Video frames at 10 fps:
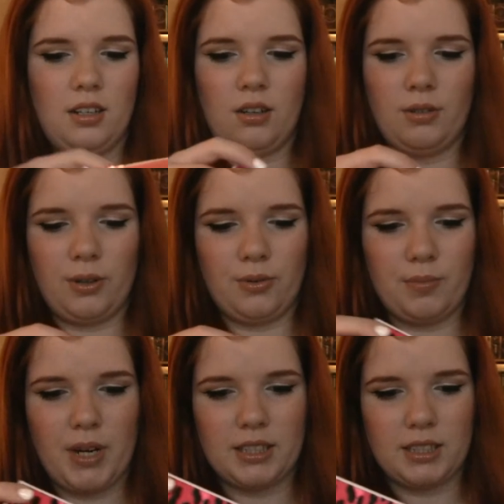Oh no, the
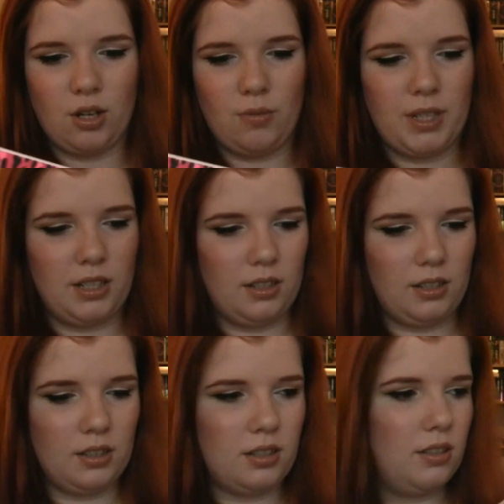box is
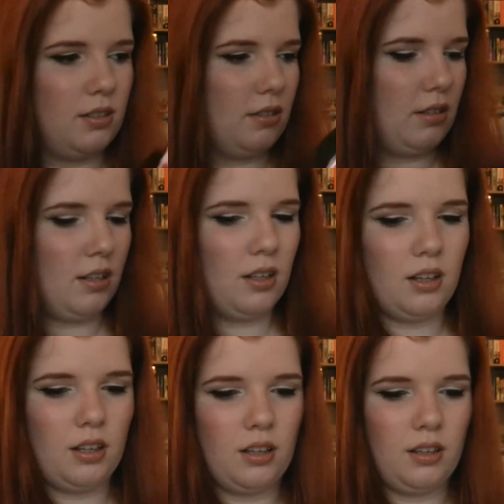opened.
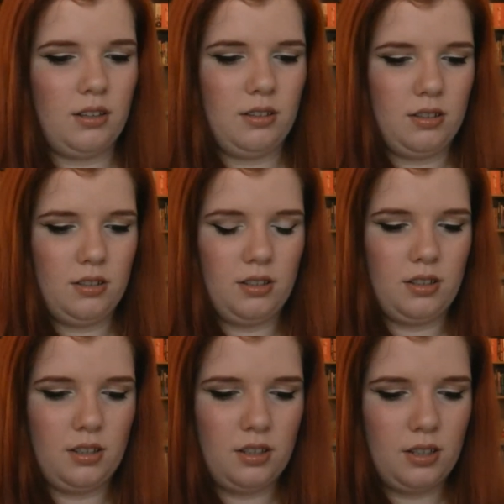
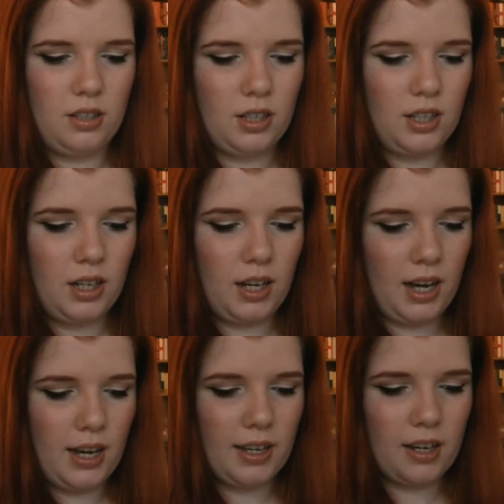Ah.
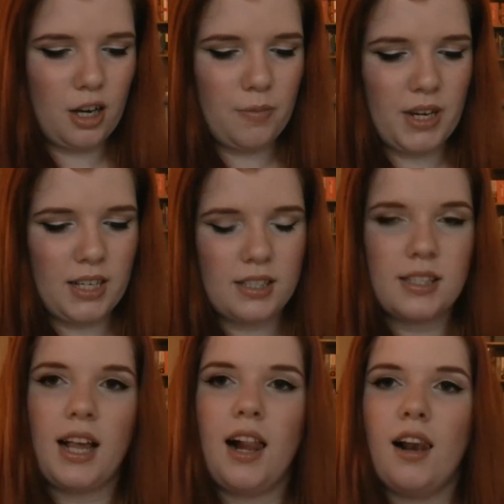I got
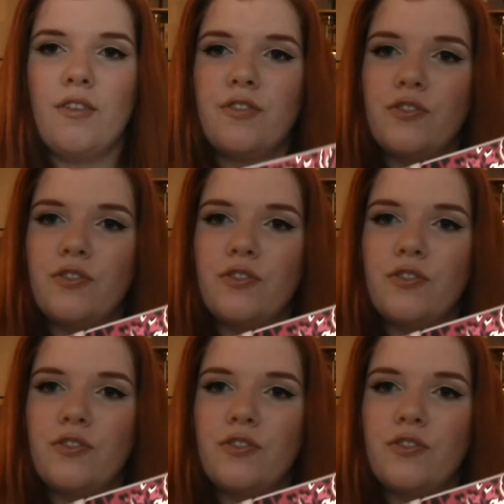myself